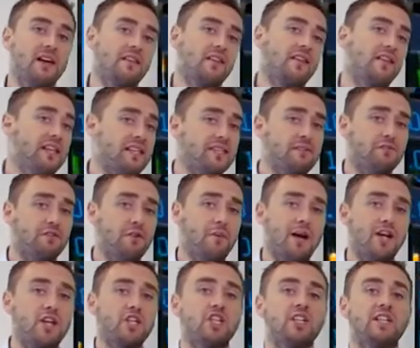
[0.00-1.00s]
then this
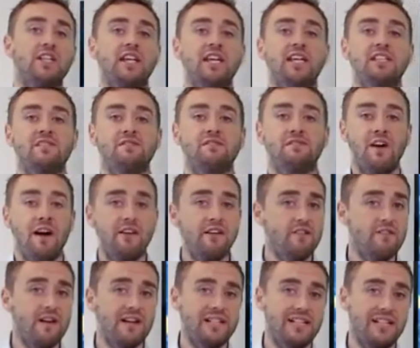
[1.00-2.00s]
information is
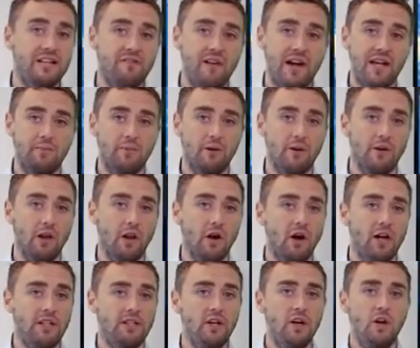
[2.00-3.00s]
very readily available
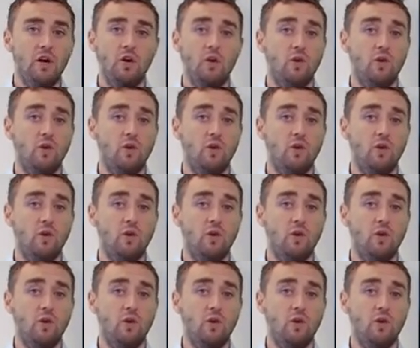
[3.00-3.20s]
online